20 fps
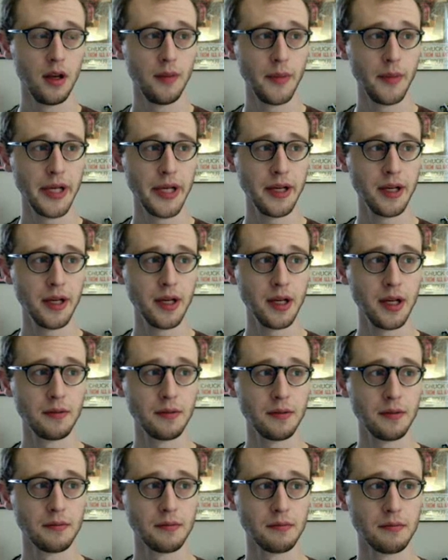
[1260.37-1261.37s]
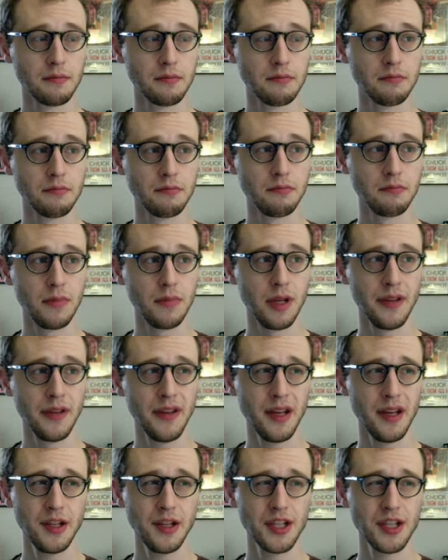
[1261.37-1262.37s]
I mean, uh,
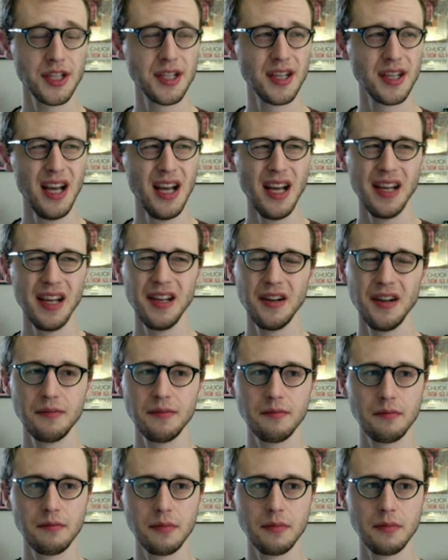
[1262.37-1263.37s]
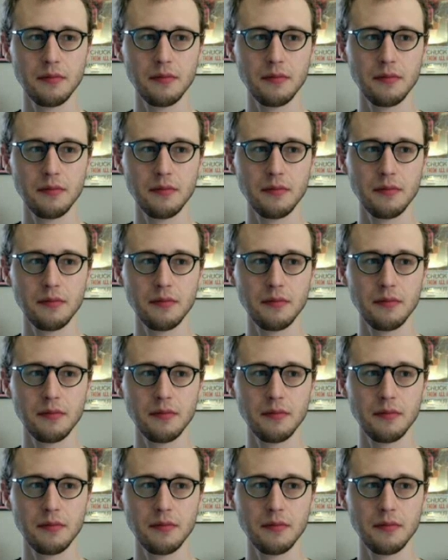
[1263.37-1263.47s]
and then just you know